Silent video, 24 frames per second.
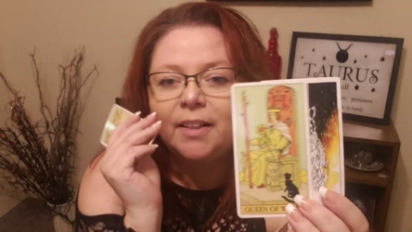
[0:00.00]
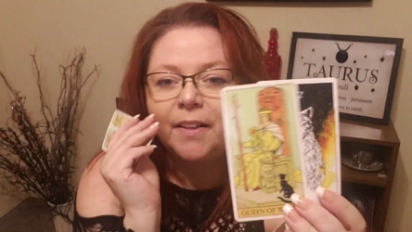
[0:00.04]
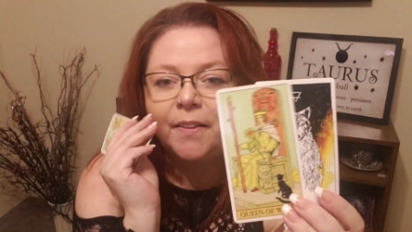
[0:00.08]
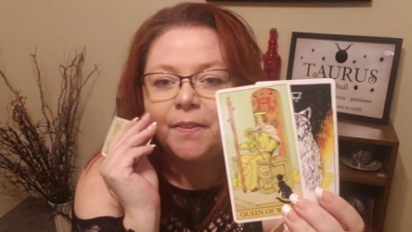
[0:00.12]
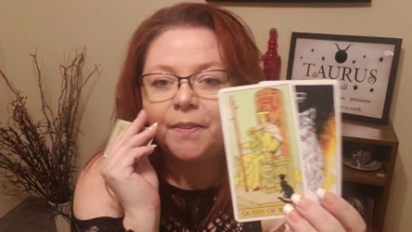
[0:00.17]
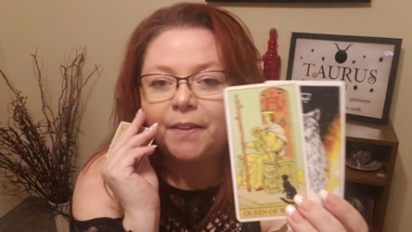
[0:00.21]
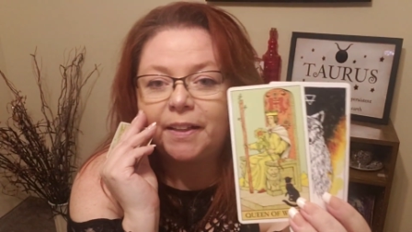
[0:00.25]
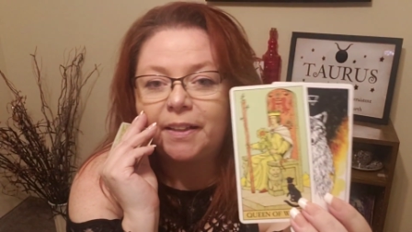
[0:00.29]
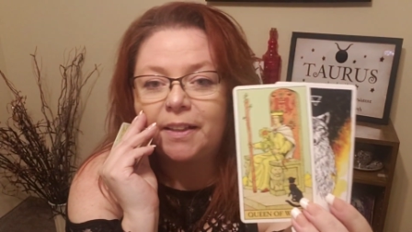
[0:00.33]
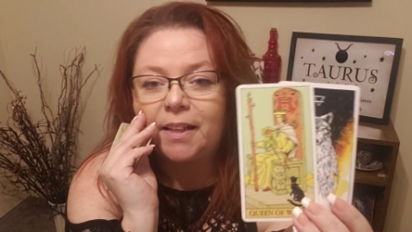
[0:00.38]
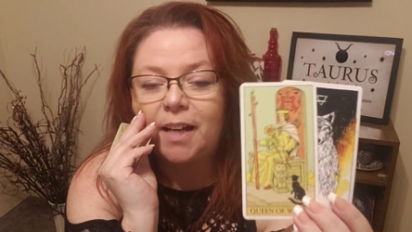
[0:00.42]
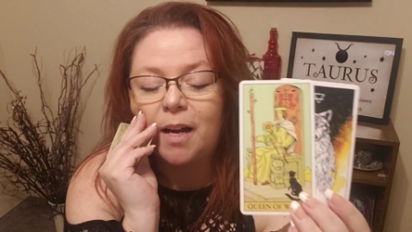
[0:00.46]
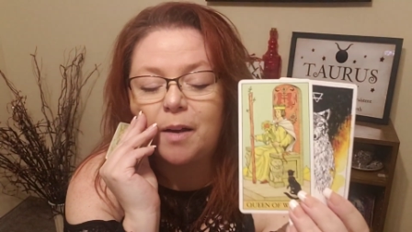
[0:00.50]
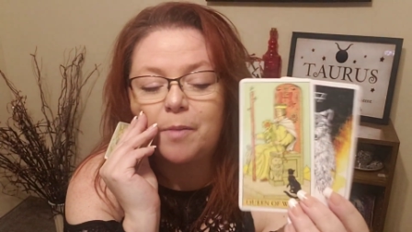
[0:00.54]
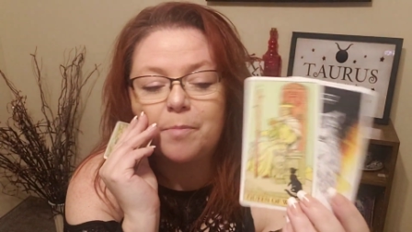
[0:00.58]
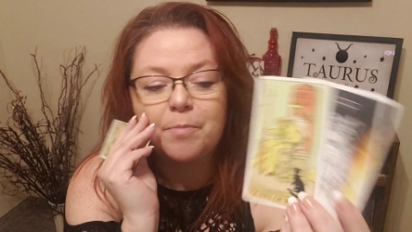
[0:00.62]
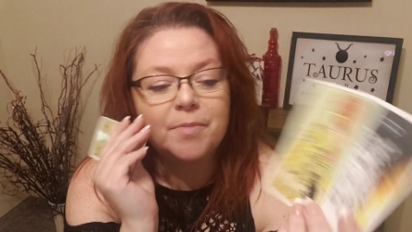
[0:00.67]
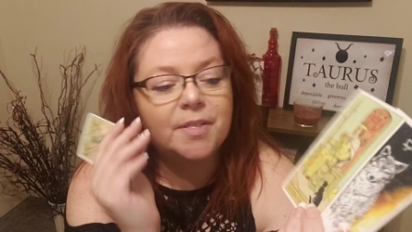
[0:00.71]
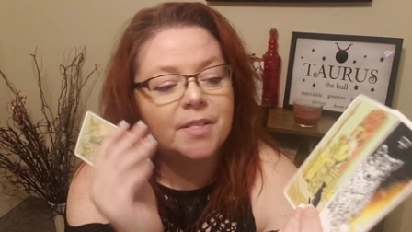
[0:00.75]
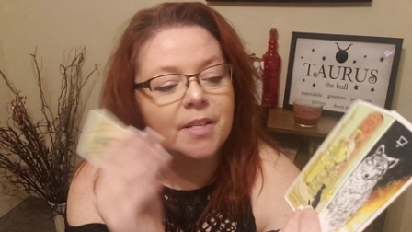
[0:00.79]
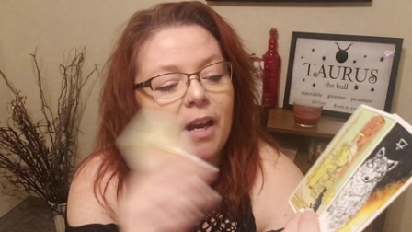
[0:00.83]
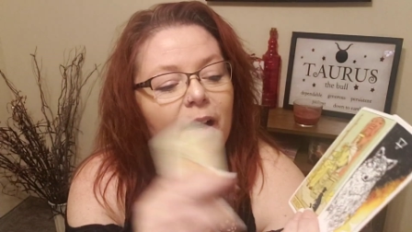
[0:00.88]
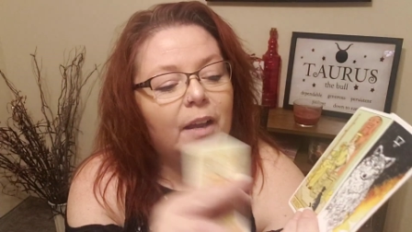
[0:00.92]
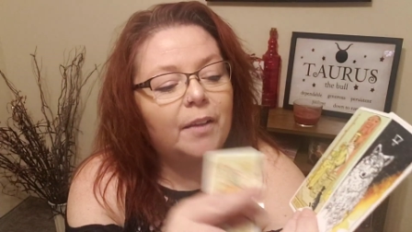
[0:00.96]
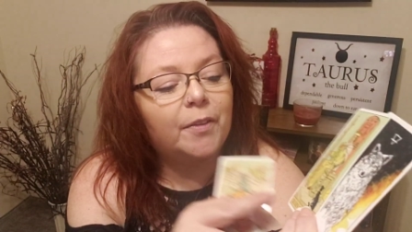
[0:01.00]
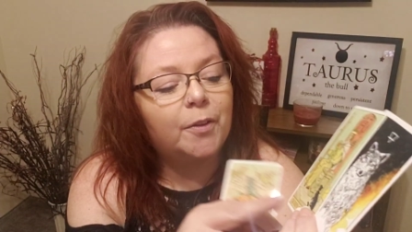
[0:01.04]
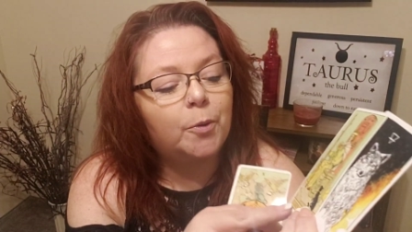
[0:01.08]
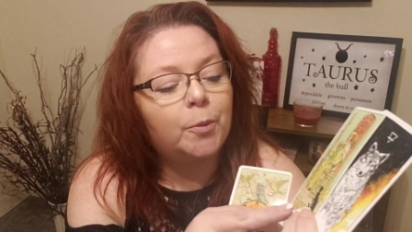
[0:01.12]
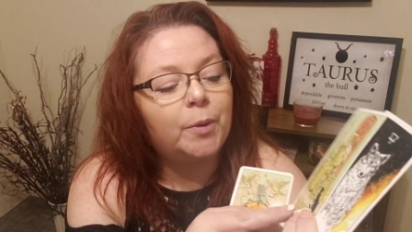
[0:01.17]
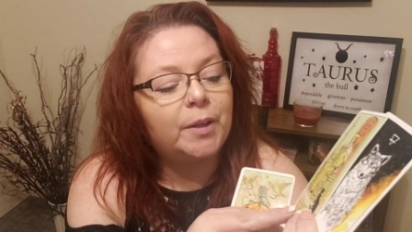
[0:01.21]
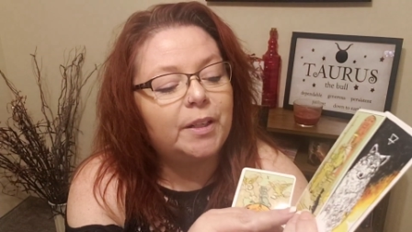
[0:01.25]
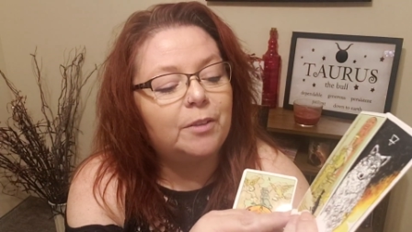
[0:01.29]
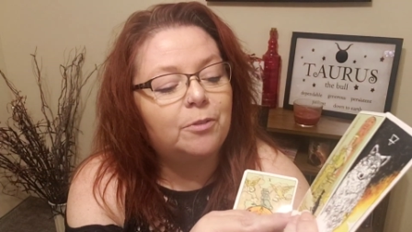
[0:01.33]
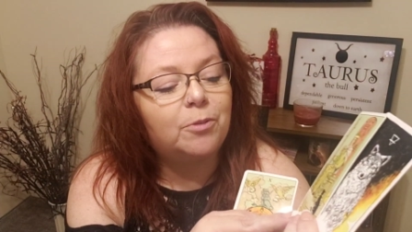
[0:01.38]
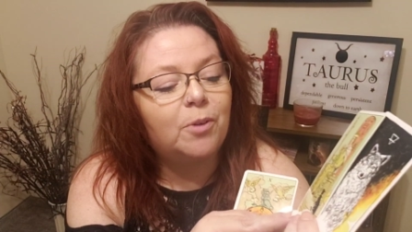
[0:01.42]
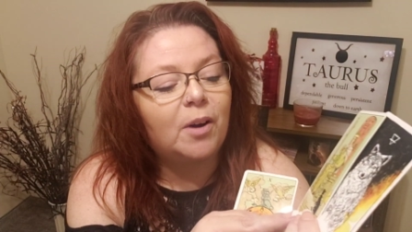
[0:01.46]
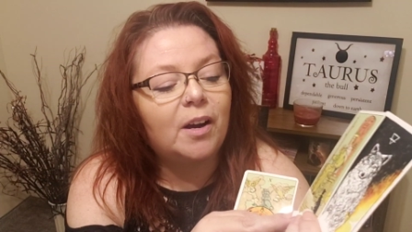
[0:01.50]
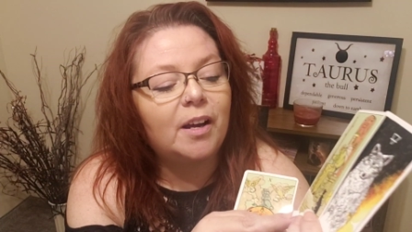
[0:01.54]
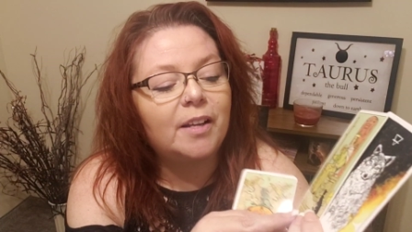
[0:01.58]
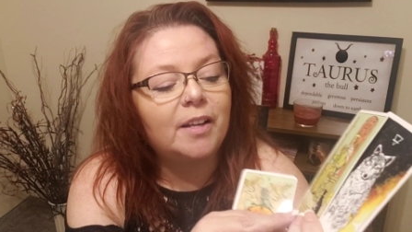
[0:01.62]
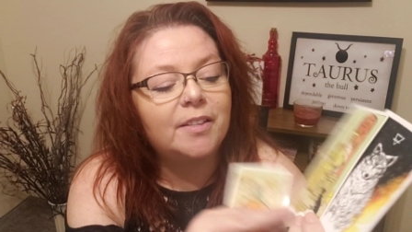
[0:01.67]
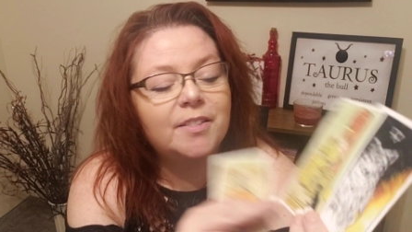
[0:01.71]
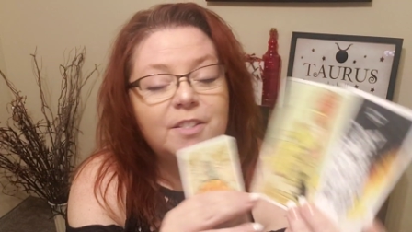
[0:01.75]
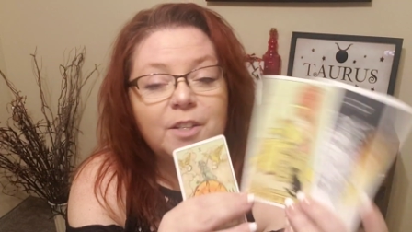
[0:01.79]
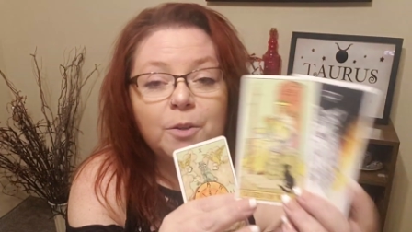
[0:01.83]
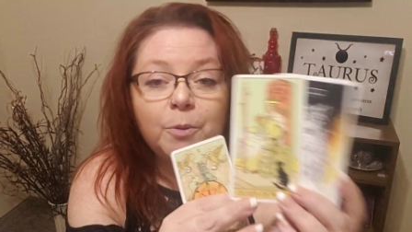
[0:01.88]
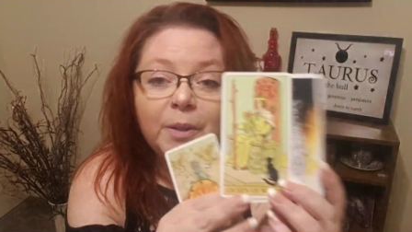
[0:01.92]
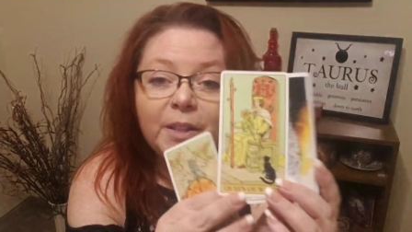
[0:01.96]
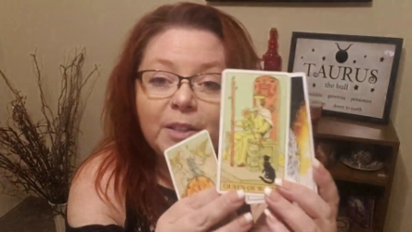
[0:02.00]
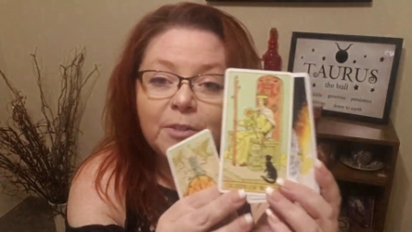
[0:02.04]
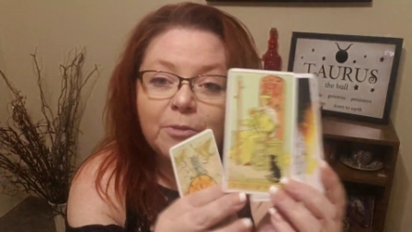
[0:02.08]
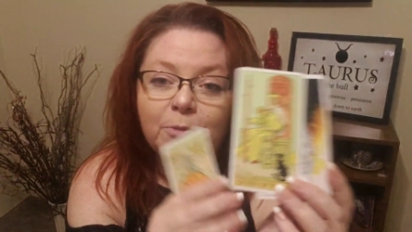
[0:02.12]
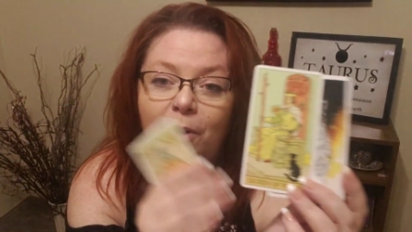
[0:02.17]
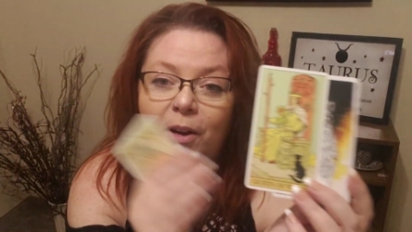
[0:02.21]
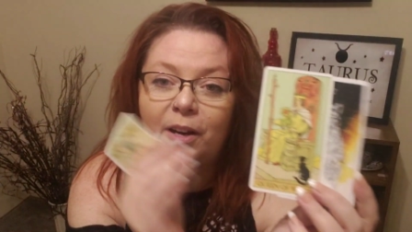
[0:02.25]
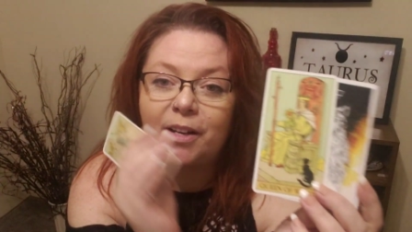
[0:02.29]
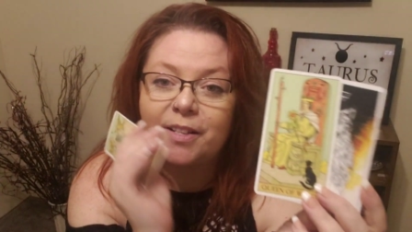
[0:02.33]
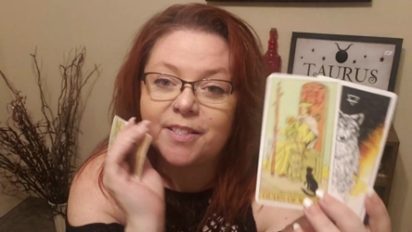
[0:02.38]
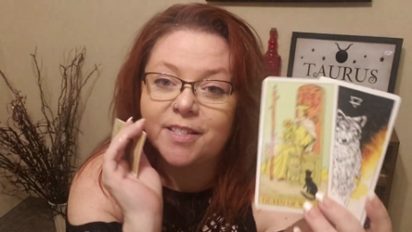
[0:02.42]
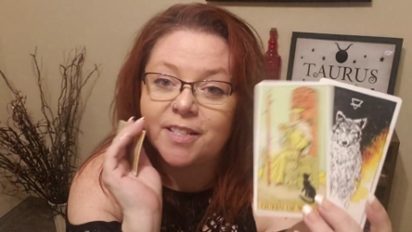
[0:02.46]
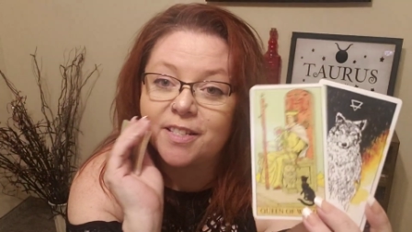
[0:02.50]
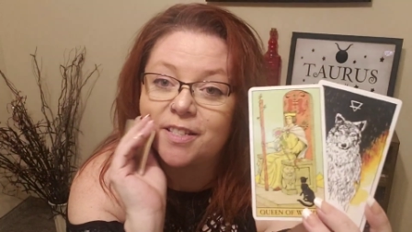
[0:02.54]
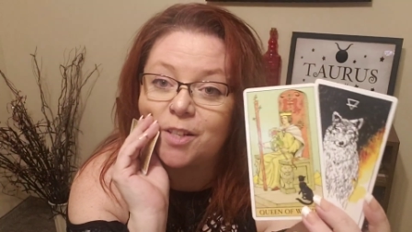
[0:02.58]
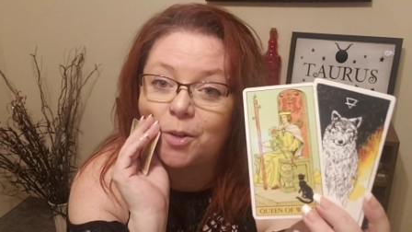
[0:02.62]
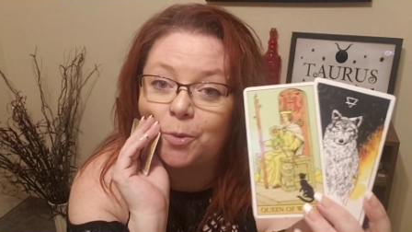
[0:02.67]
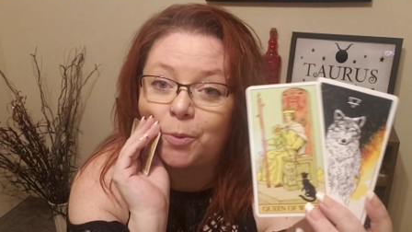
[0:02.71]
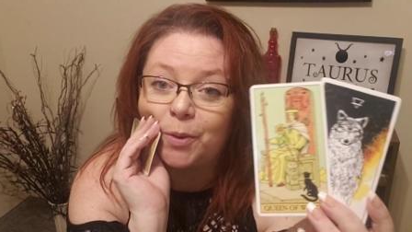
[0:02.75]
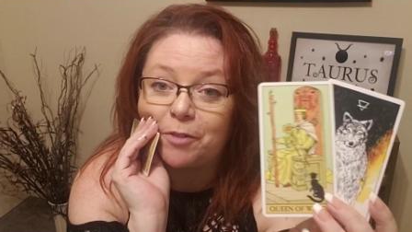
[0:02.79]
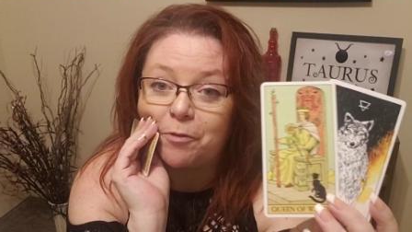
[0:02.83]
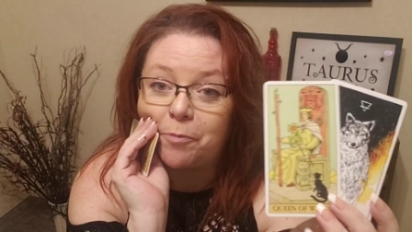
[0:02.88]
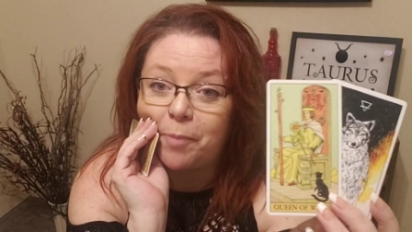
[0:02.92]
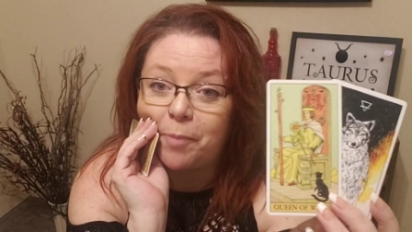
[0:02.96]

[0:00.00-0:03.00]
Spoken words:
Then comes the Queen of Wands. The Queen of Wands is the Queen of